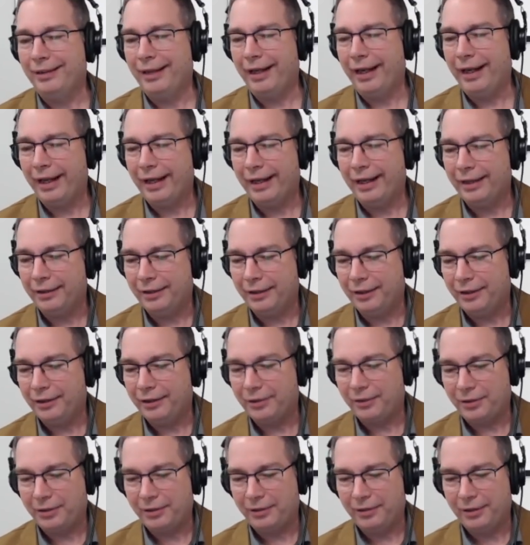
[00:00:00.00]
And
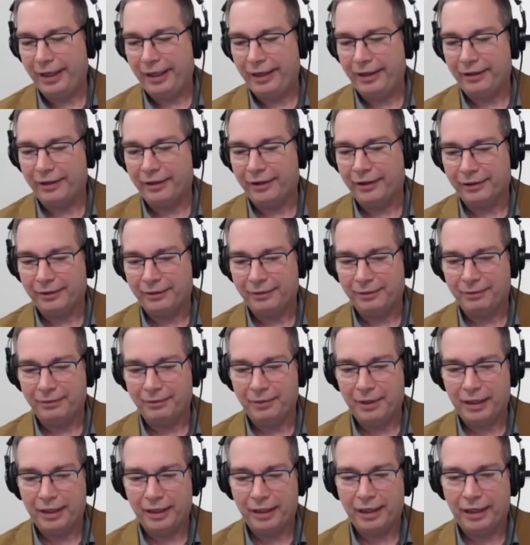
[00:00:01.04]
years later,
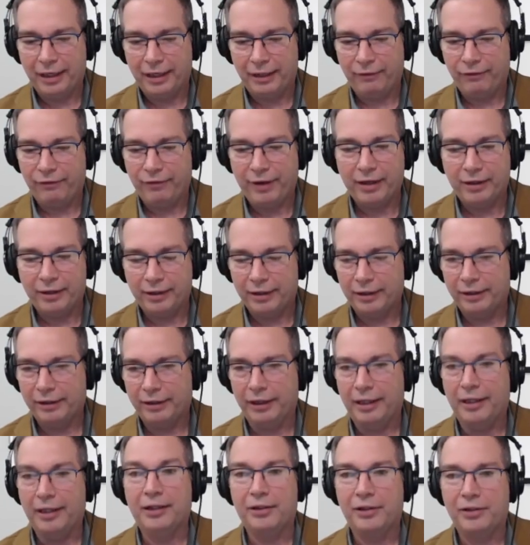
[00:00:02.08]
when I had found
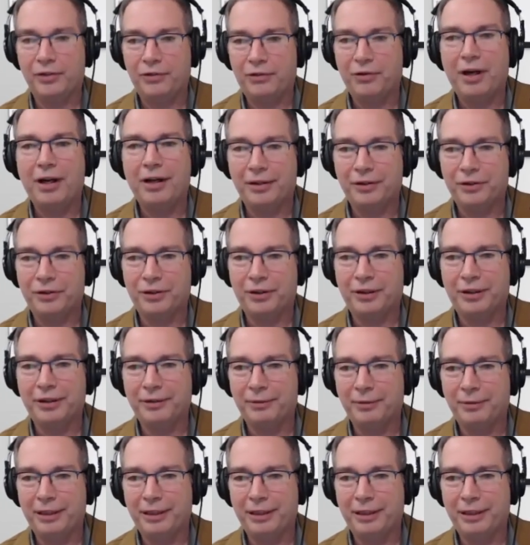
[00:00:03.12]
an astrologer,